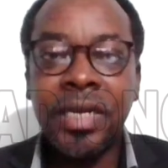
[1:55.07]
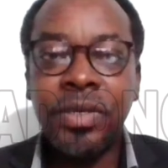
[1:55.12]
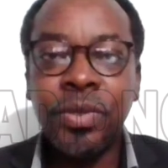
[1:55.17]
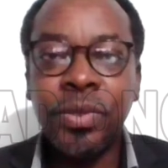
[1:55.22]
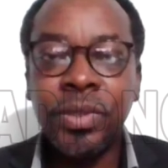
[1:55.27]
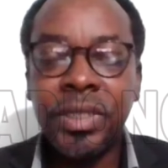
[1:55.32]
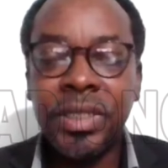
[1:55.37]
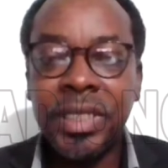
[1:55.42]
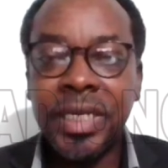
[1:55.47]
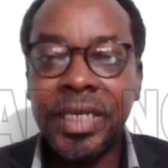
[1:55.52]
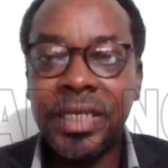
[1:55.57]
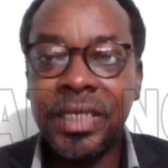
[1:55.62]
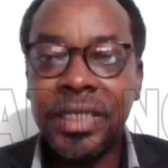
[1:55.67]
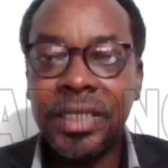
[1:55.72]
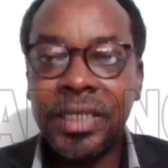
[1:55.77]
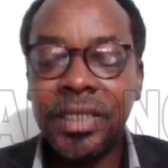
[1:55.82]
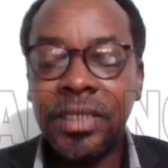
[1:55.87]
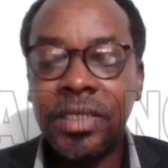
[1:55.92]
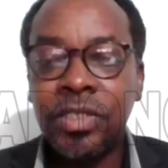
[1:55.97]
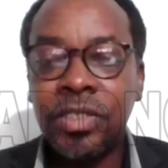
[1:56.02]
Edo State
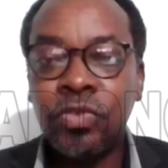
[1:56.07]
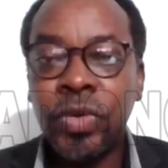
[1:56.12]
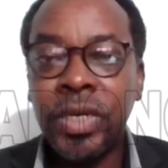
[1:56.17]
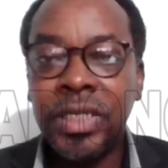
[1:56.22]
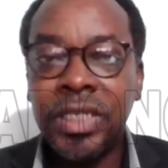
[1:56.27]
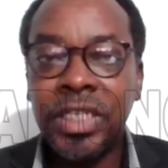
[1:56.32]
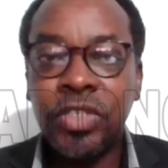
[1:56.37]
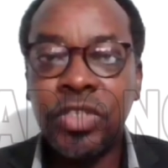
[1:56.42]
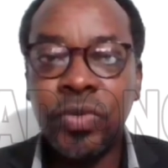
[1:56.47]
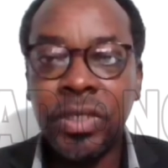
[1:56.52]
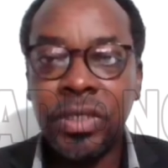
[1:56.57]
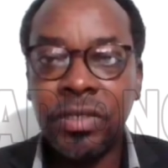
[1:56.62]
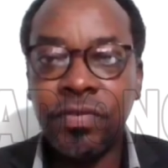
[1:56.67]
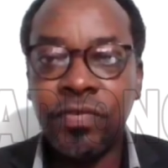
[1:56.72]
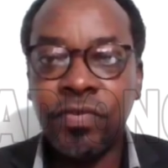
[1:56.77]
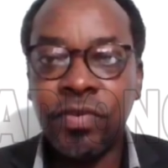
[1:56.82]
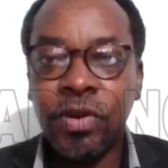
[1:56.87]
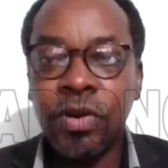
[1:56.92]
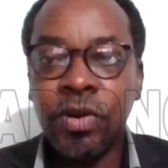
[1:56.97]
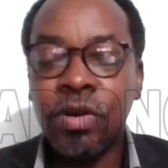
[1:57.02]
twenty
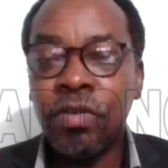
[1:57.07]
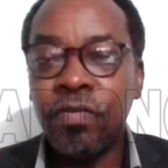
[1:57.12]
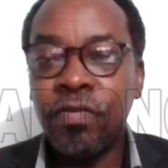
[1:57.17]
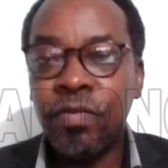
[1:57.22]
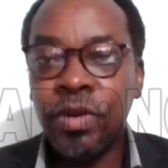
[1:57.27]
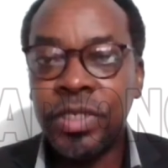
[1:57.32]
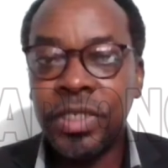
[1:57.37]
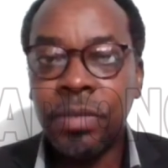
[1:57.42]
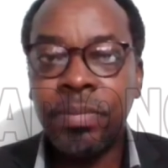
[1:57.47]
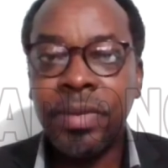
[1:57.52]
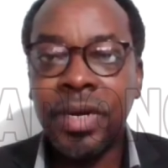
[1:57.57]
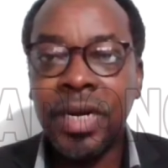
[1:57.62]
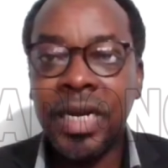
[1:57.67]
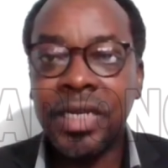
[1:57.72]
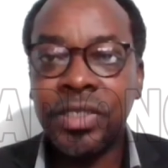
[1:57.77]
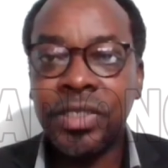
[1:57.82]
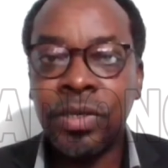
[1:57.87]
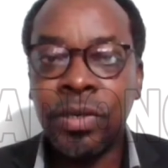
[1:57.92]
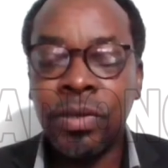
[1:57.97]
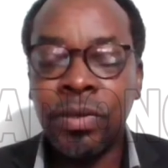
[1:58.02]
twenty-four governorship
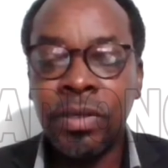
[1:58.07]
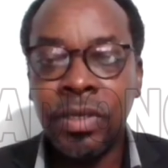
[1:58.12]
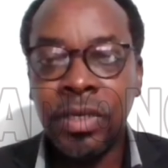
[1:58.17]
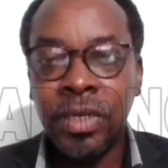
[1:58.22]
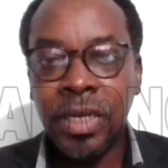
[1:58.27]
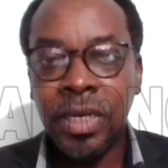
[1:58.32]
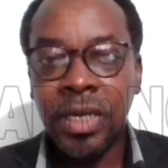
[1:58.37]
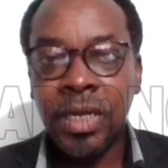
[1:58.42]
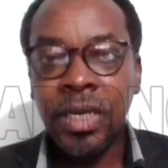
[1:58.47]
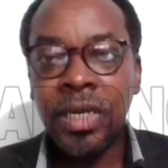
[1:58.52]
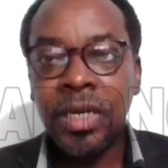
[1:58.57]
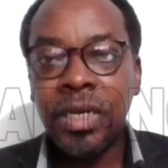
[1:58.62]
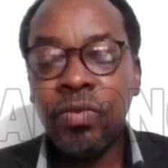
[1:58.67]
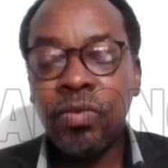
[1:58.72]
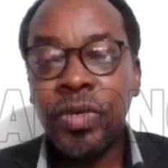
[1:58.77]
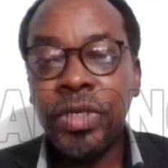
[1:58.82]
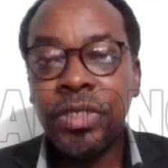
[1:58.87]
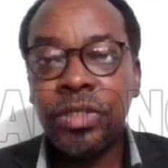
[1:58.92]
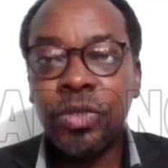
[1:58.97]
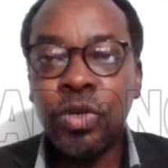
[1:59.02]
election,
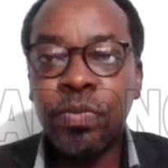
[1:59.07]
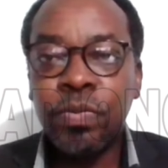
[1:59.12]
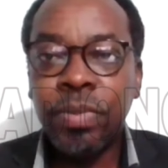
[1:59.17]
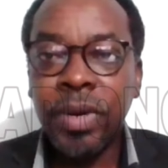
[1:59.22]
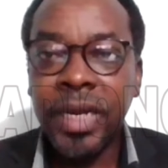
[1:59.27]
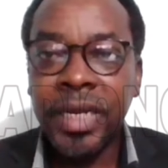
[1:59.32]
which took